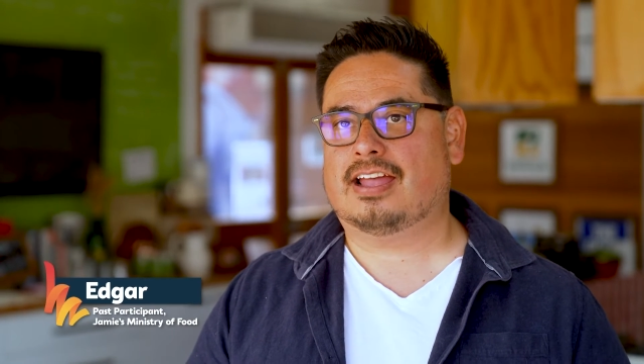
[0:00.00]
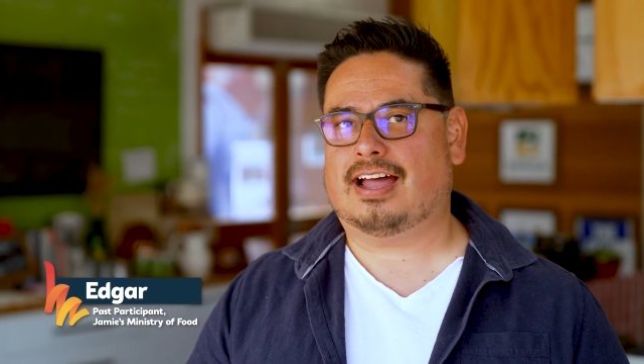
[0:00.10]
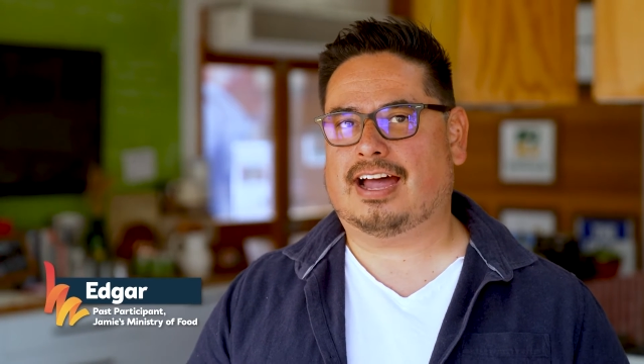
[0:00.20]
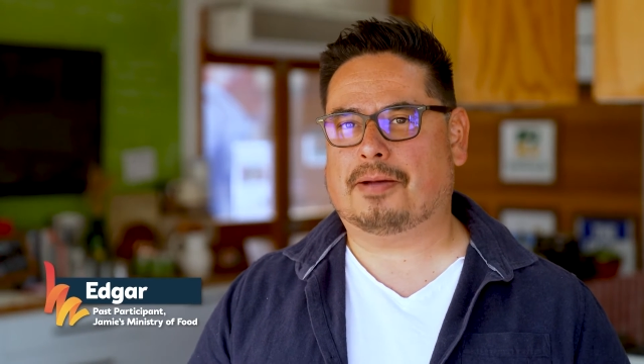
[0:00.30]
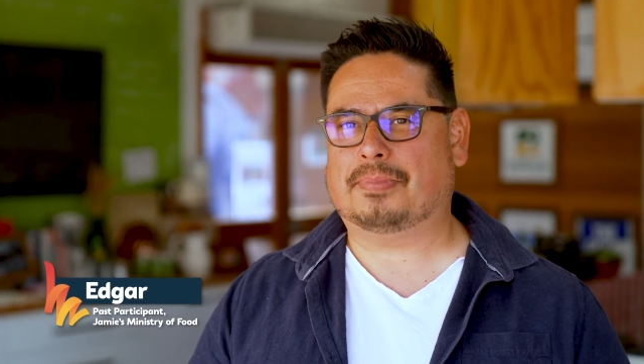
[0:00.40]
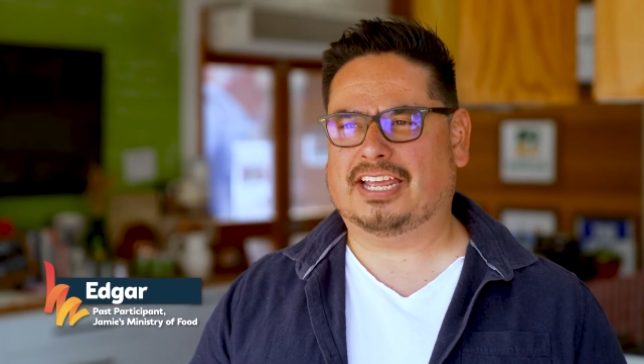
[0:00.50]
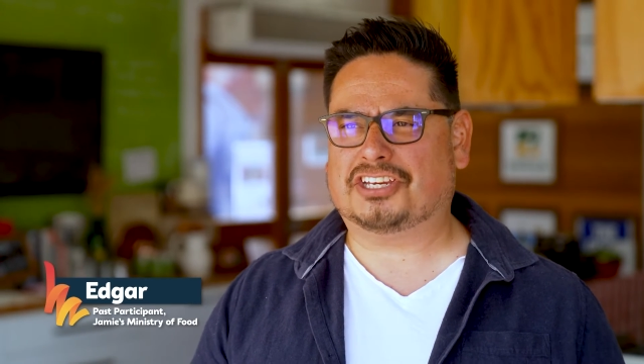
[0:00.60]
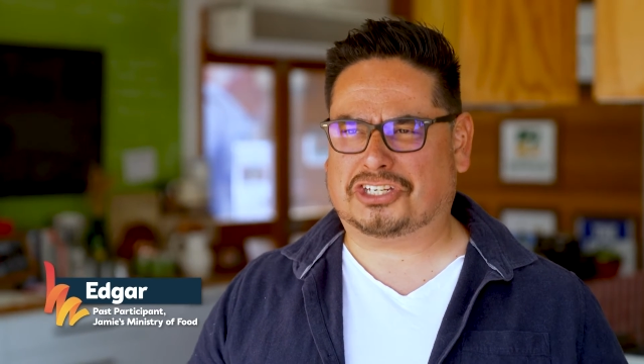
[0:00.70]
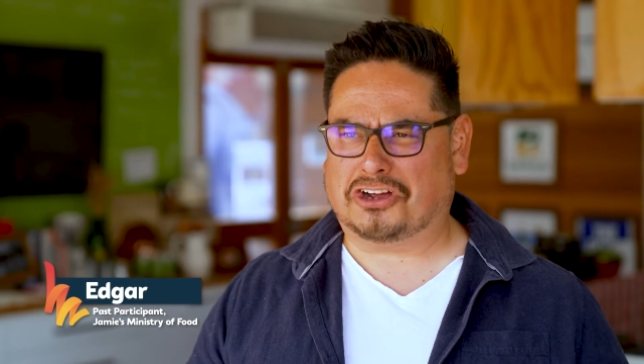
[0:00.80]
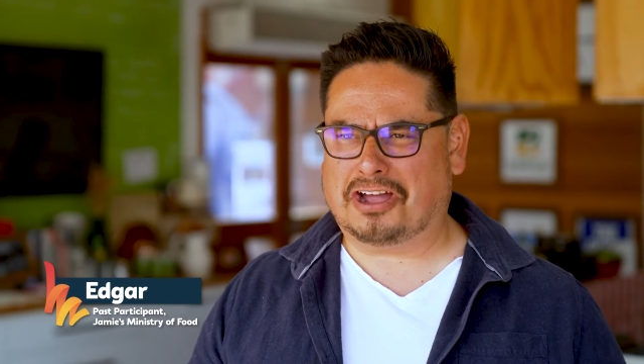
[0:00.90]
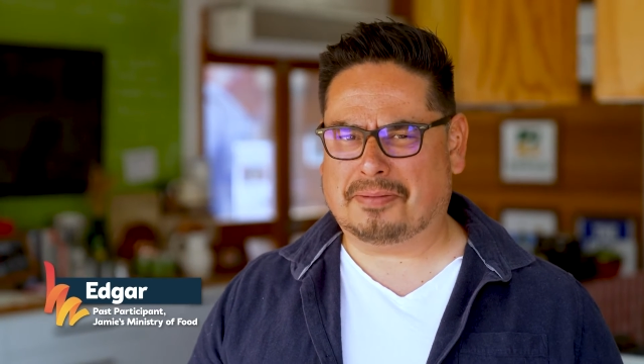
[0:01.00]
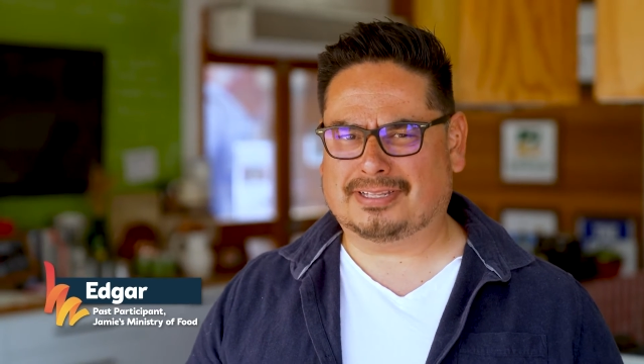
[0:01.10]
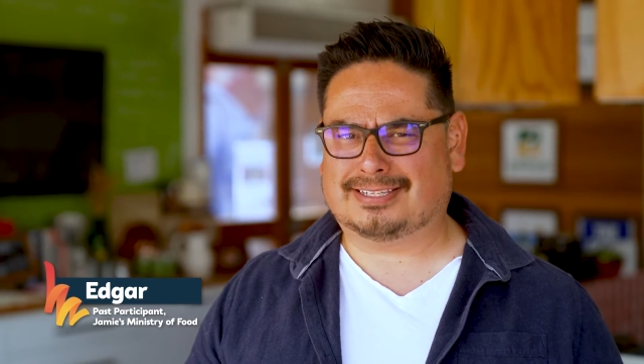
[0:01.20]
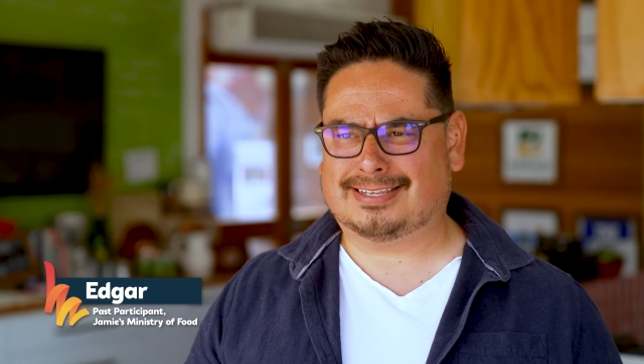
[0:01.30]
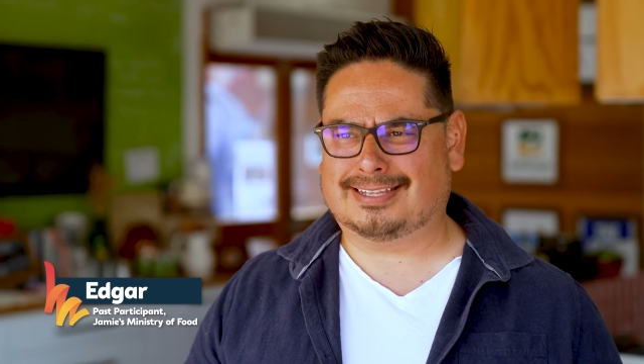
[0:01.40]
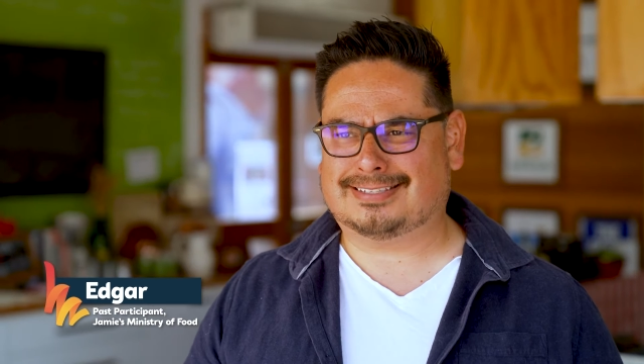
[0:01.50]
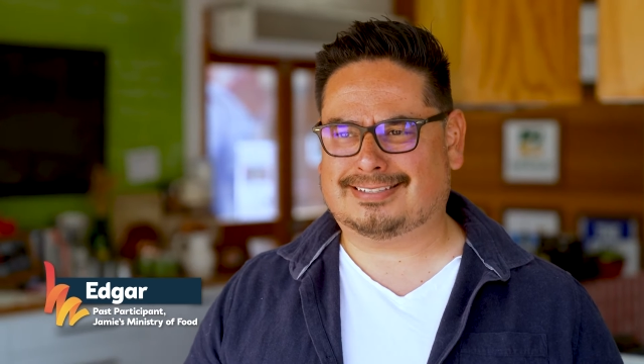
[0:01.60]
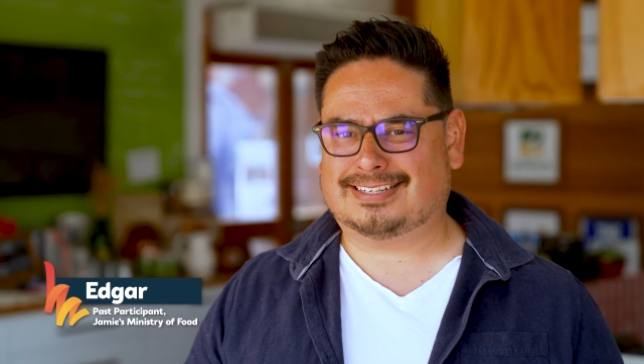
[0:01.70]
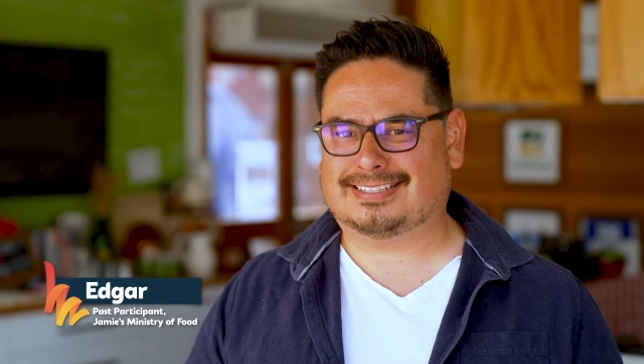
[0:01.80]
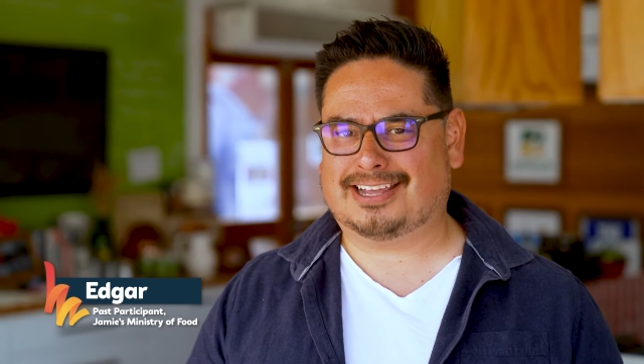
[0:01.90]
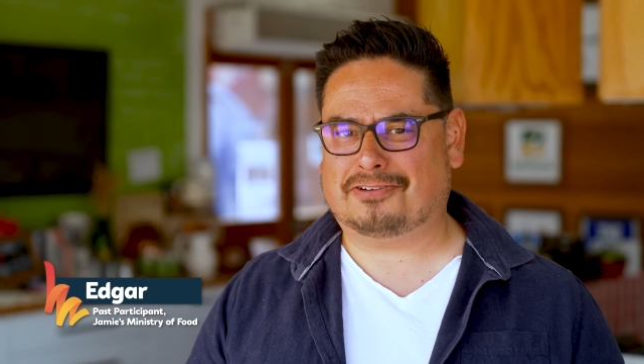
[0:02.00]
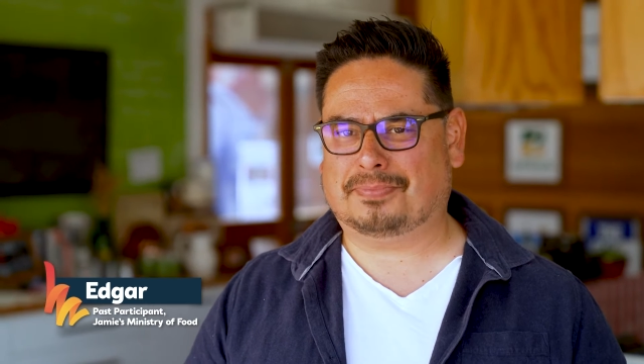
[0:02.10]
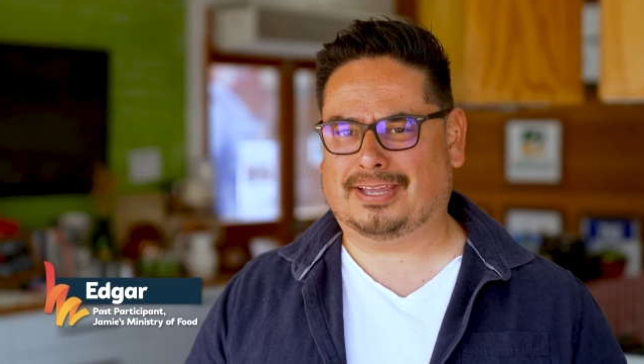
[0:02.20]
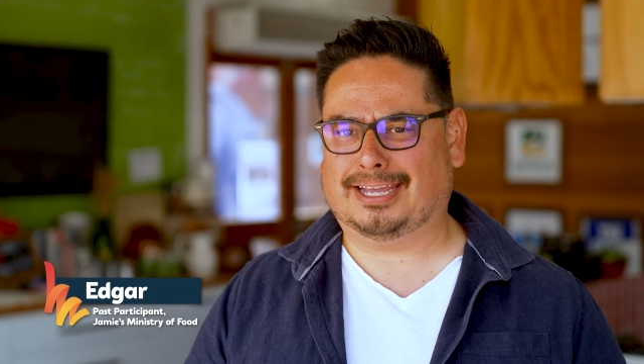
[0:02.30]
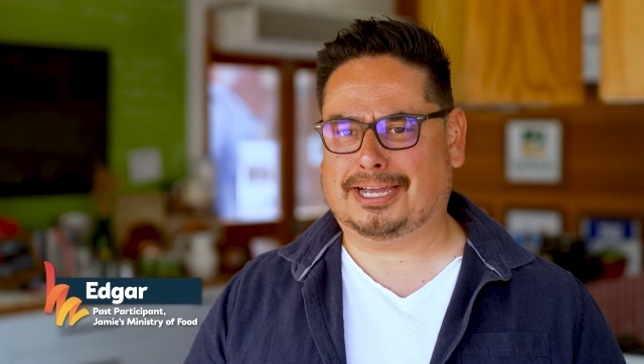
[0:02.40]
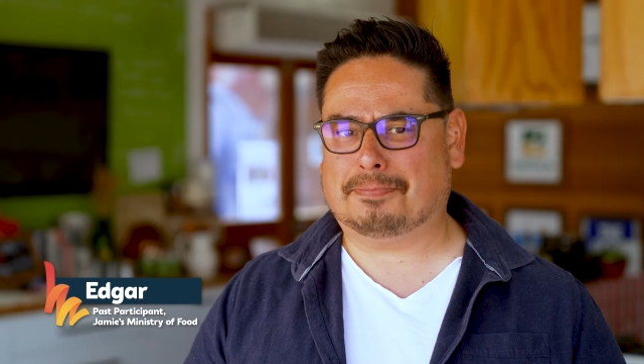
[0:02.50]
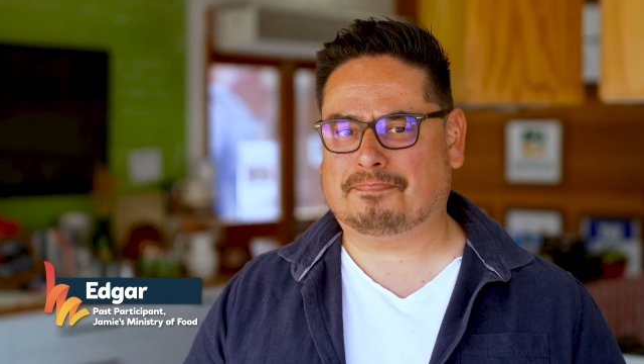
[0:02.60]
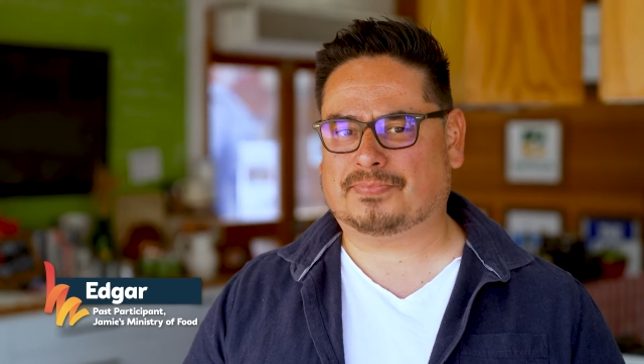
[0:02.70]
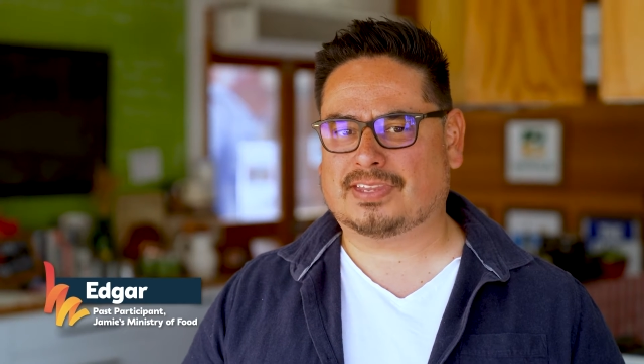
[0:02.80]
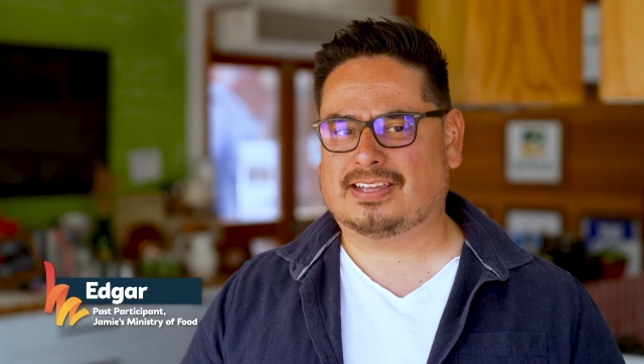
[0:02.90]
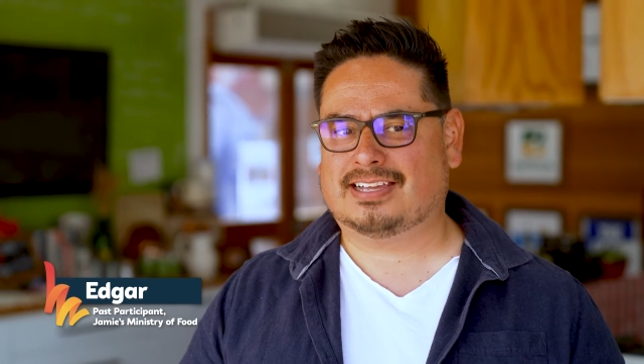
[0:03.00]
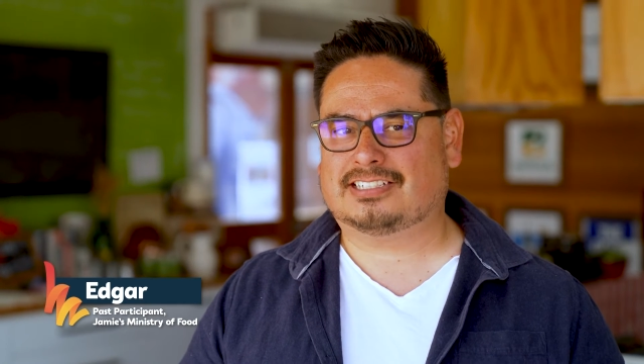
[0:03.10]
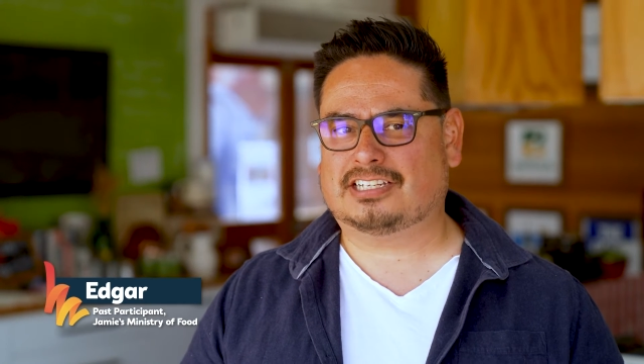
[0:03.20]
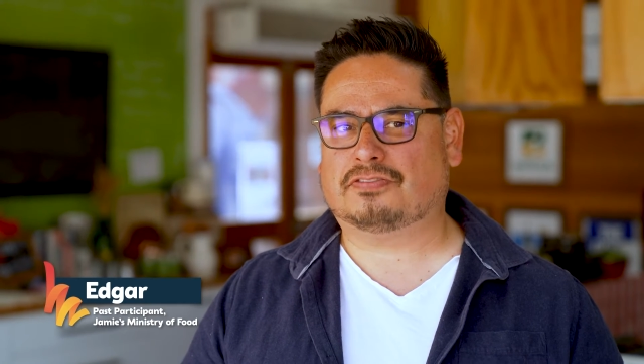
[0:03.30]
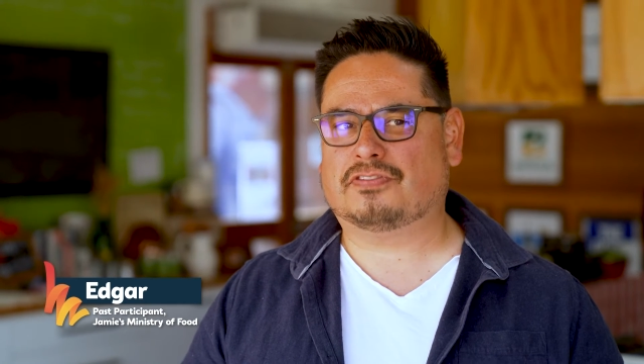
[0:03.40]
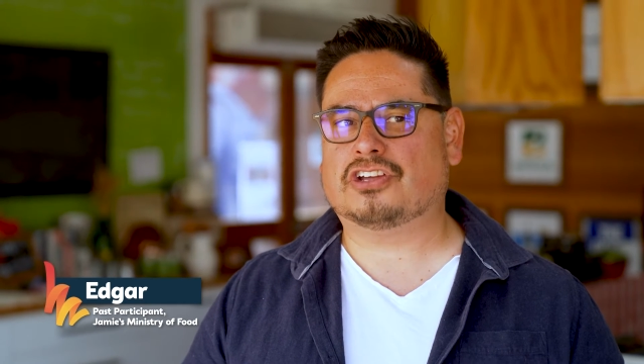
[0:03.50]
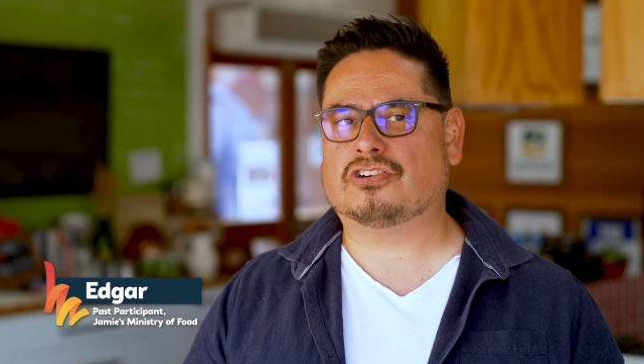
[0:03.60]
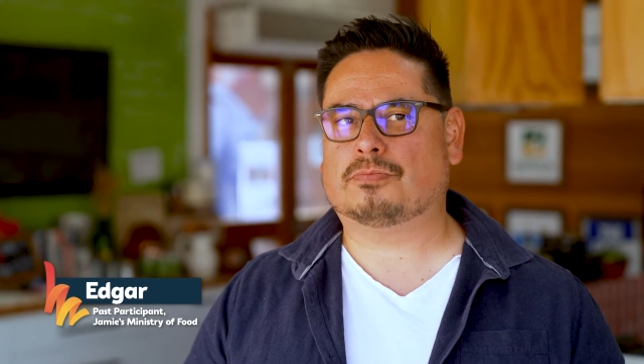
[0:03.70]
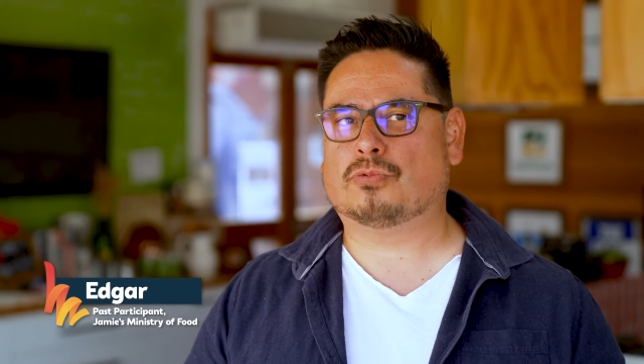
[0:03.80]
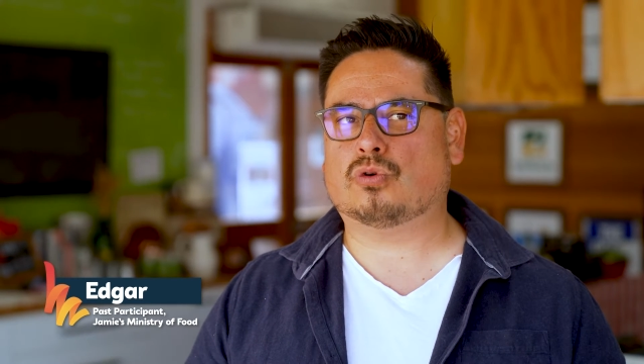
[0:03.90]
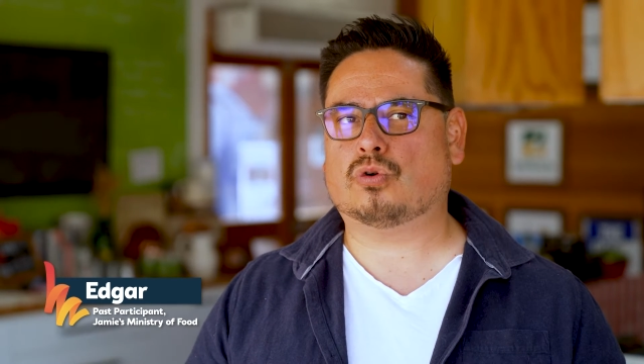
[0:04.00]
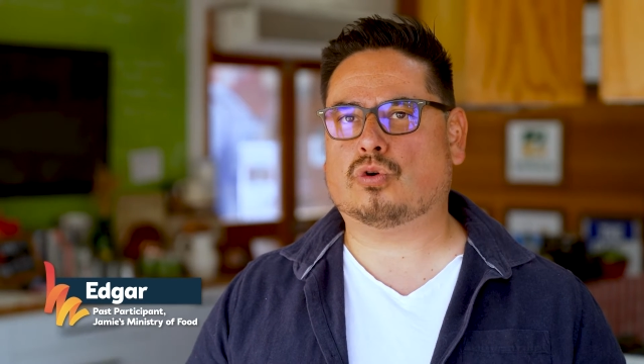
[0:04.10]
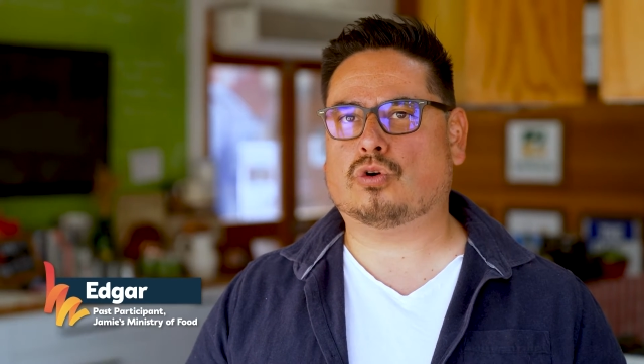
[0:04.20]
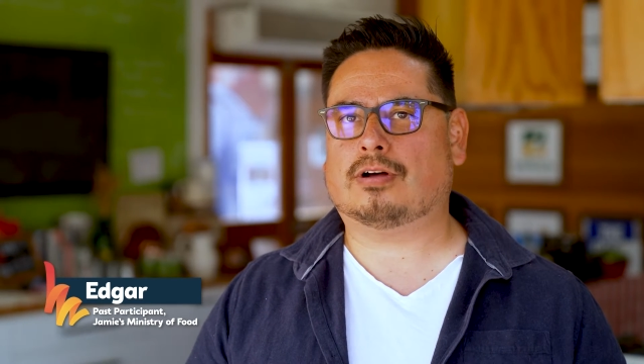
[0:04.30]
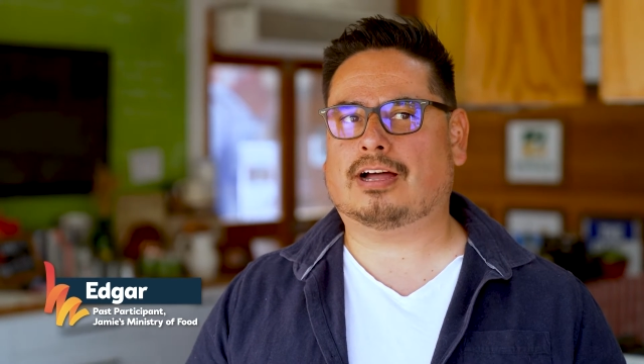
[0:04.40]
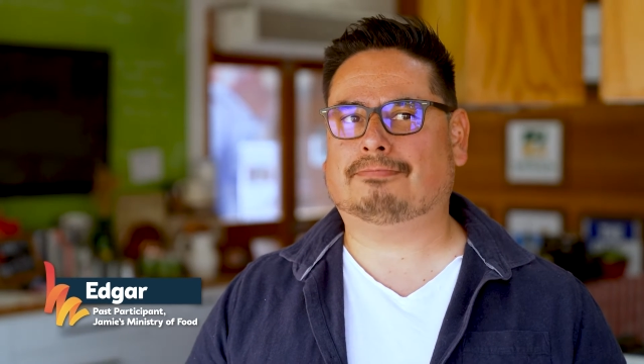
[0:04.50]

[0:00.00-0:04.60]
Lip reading: and each time it's just helped me just feel more,